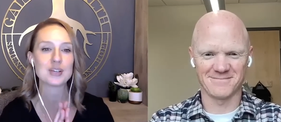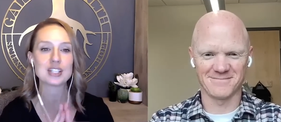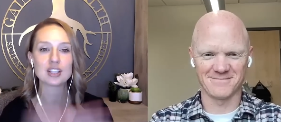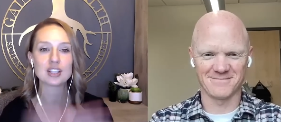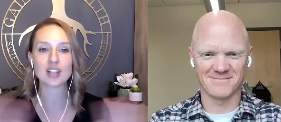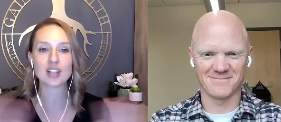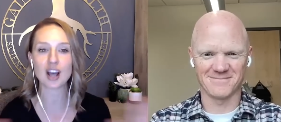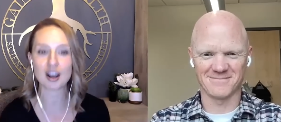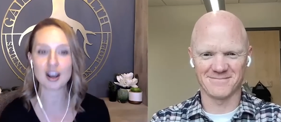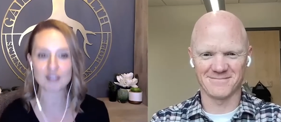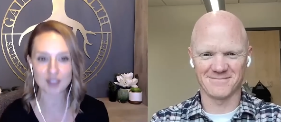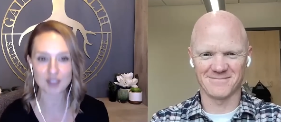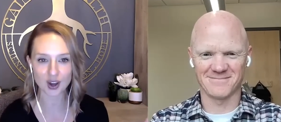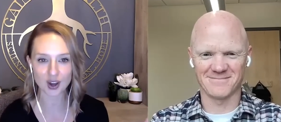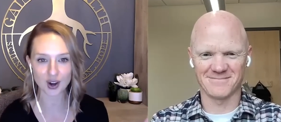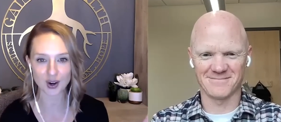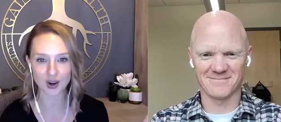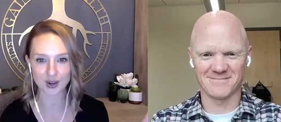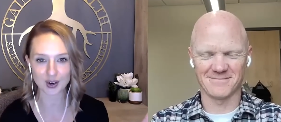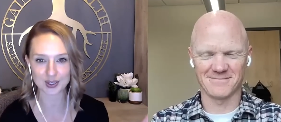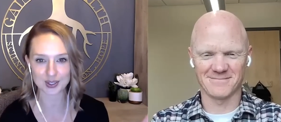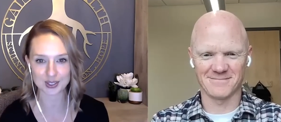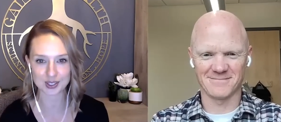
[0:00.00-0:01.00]
Speaker 1: I always love
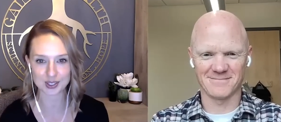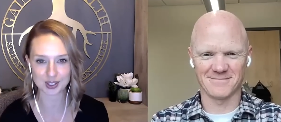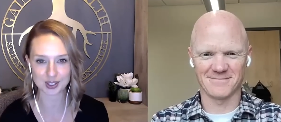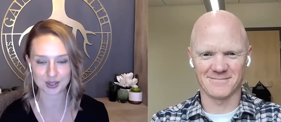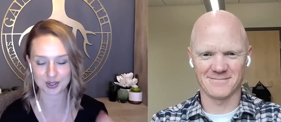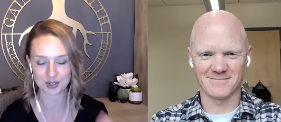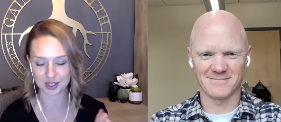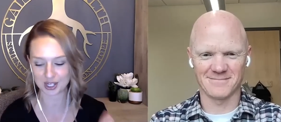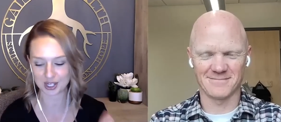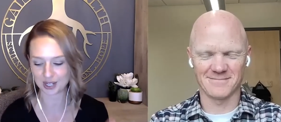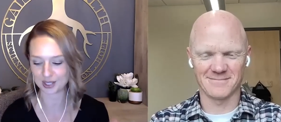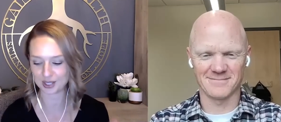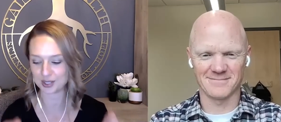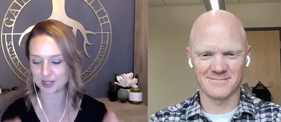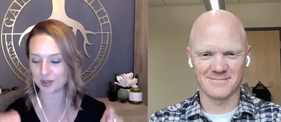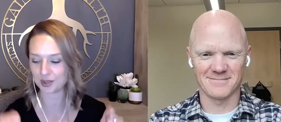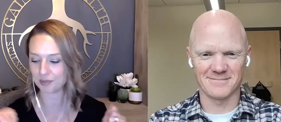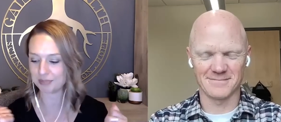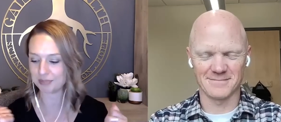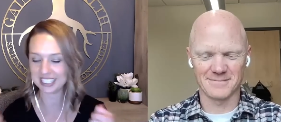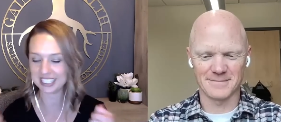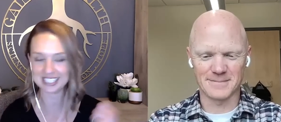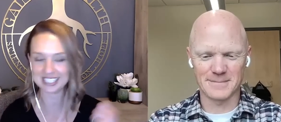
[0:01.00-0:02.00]
the articles you share.
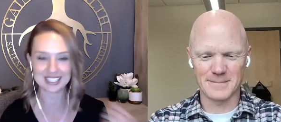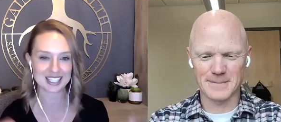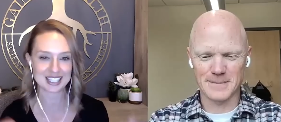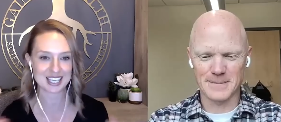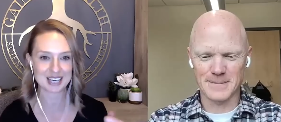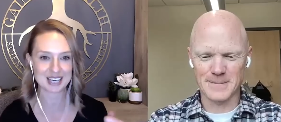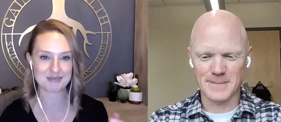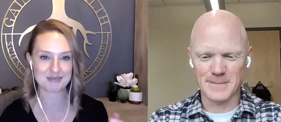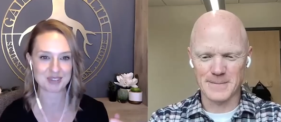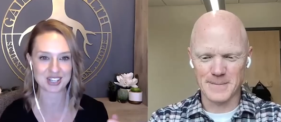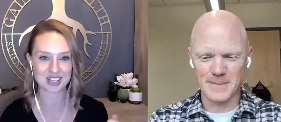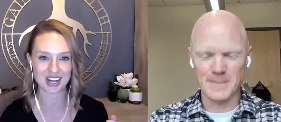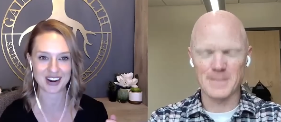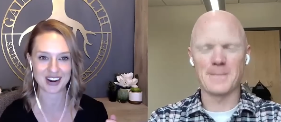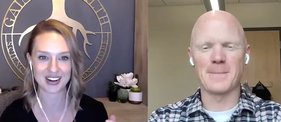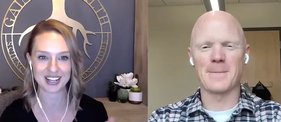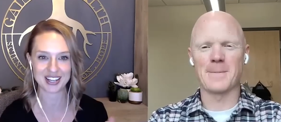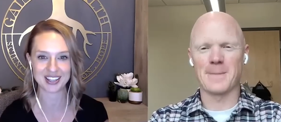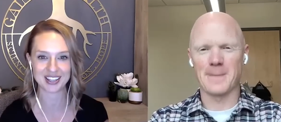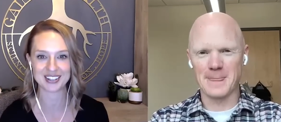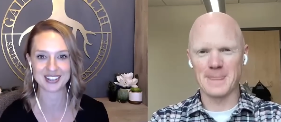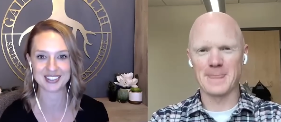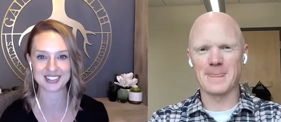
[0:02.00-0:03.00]
So please keep
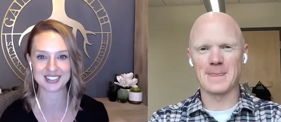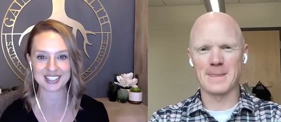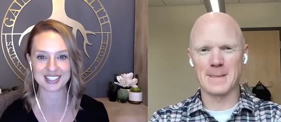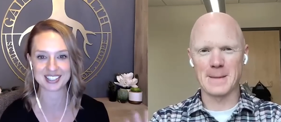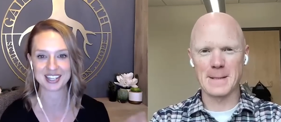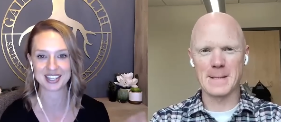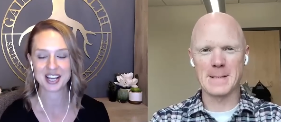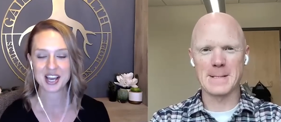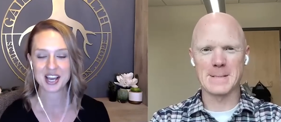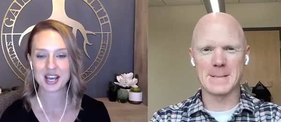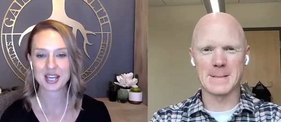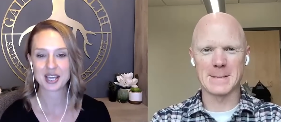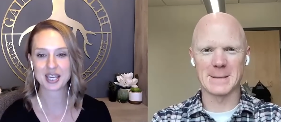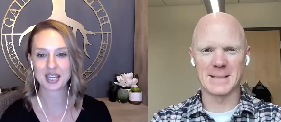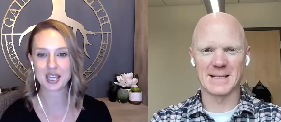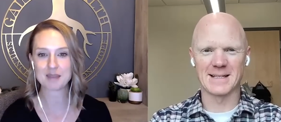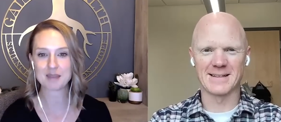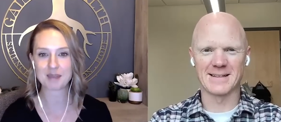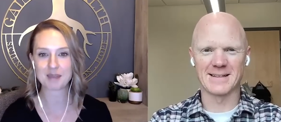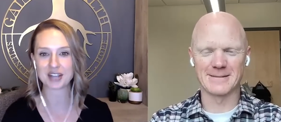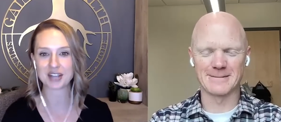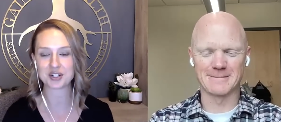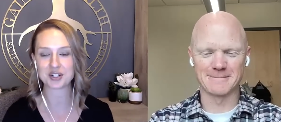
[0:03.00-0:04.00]
sharing those and
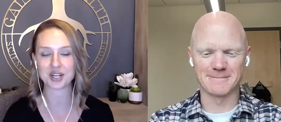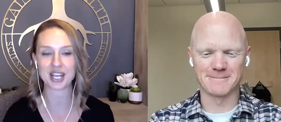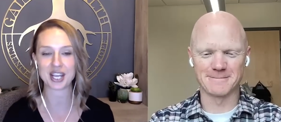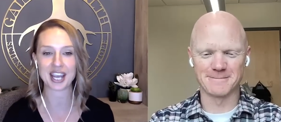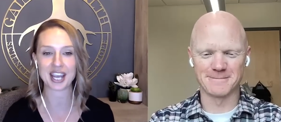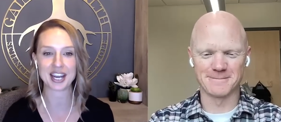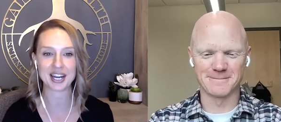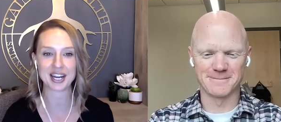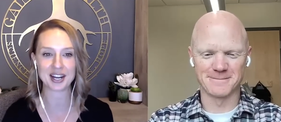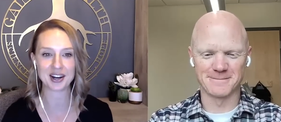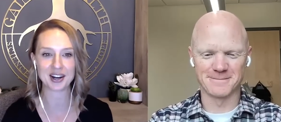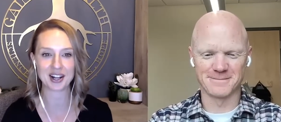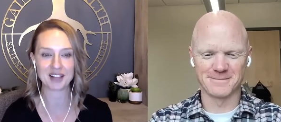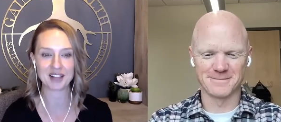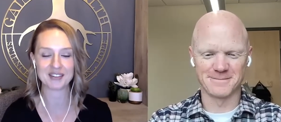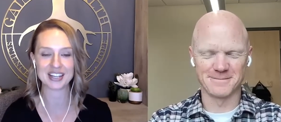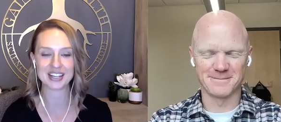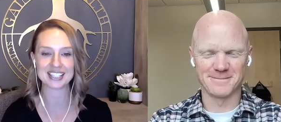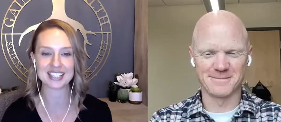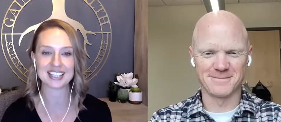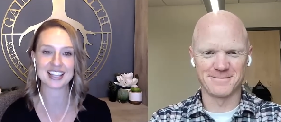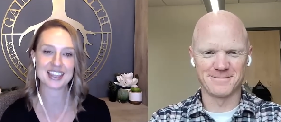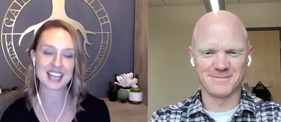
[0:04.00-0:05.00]
keep educating
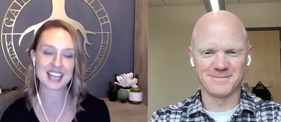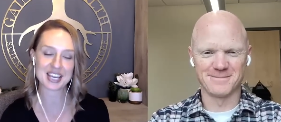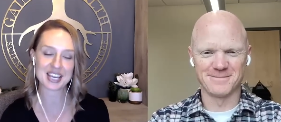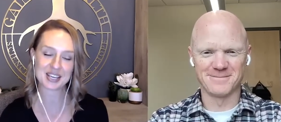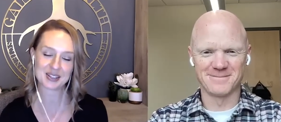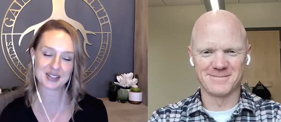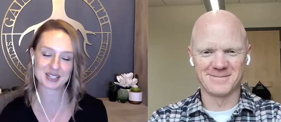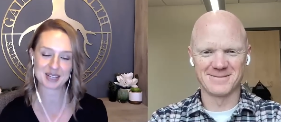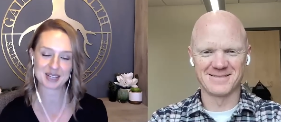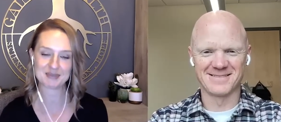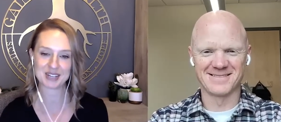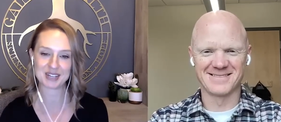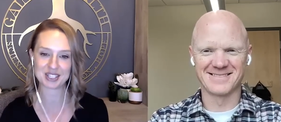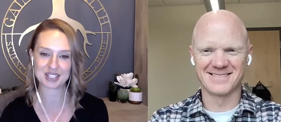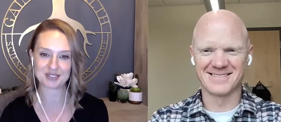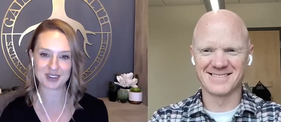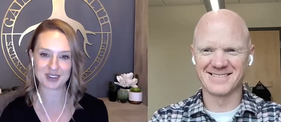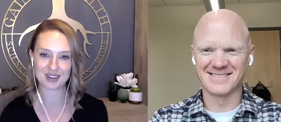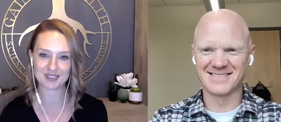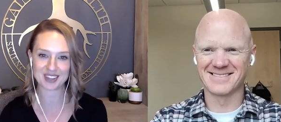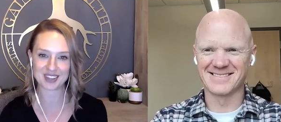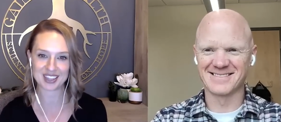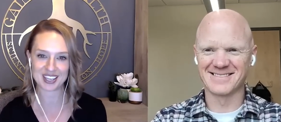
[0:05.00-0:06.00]
all of us. And thank you so
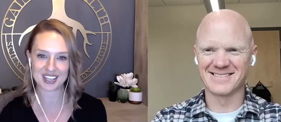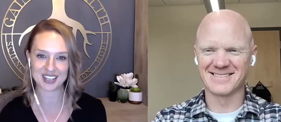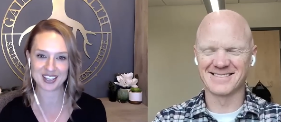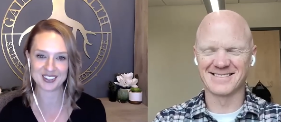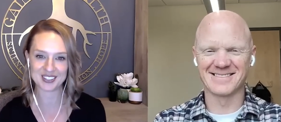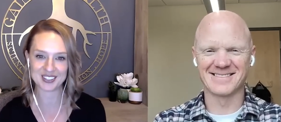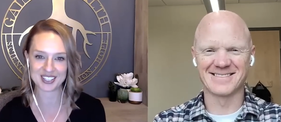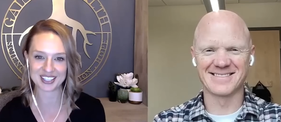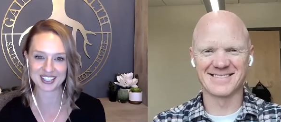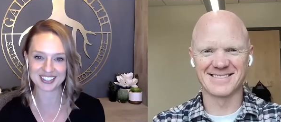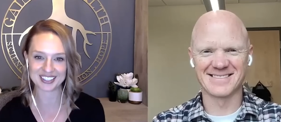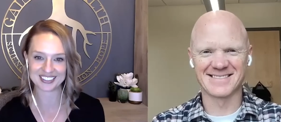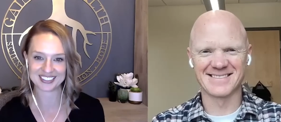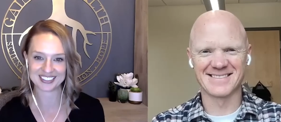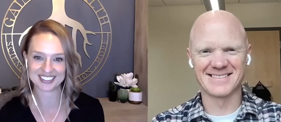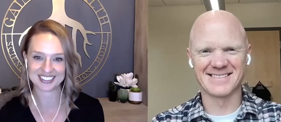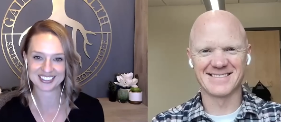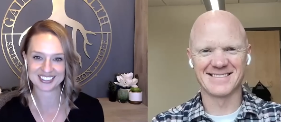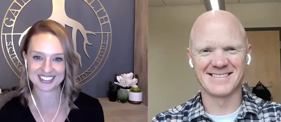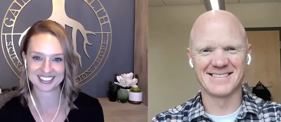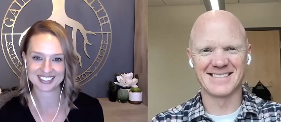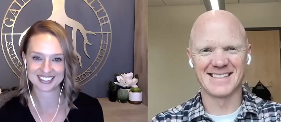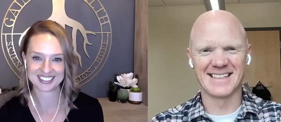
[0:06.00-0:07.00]
much for everything you do.
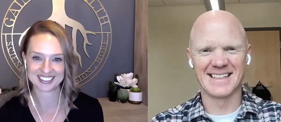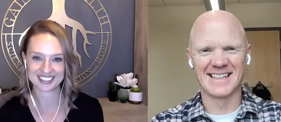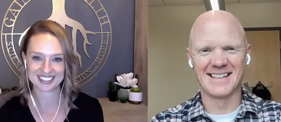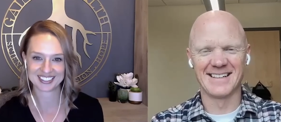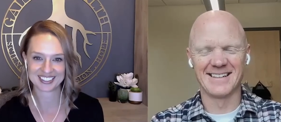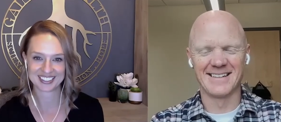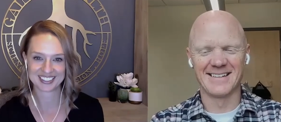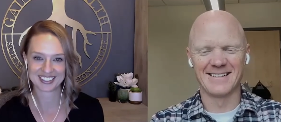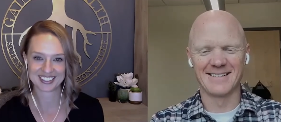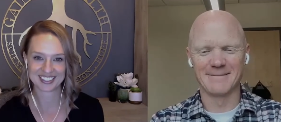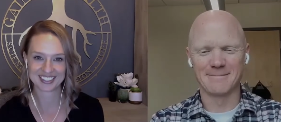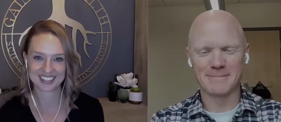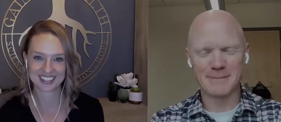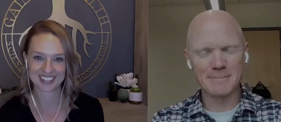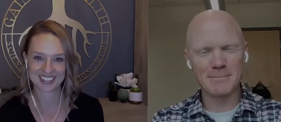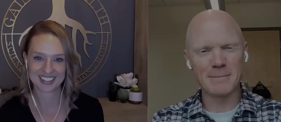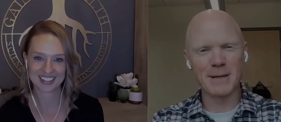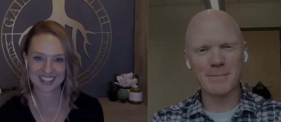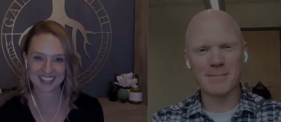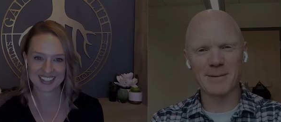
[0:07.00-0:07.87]
My